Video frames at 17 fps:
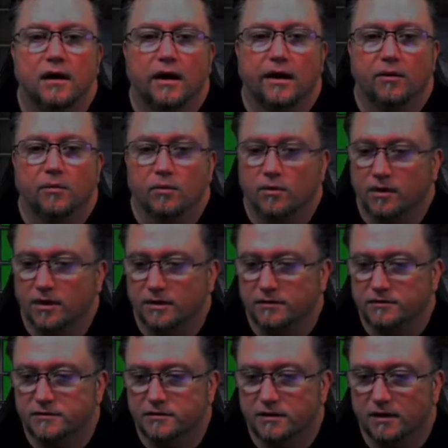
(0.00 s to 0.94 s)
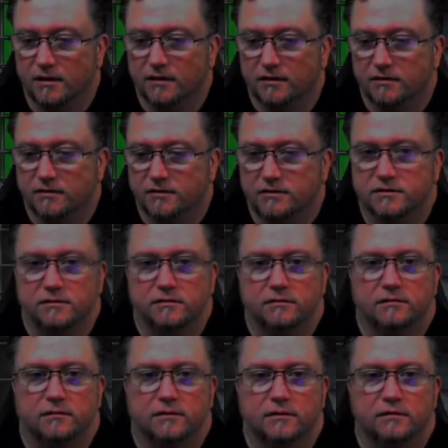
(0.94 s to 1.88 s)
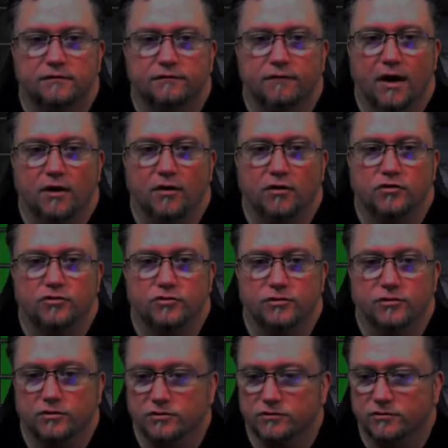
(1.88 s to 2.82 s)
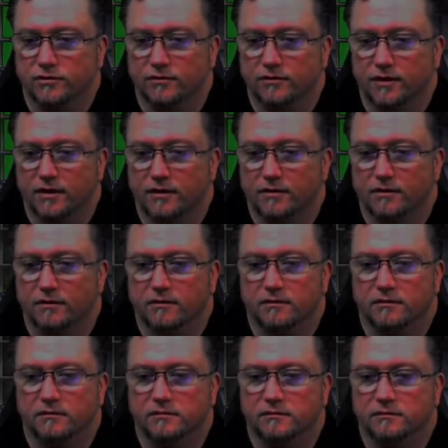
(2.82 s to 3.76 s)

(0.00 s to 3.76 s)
and we'll get fire drills over here.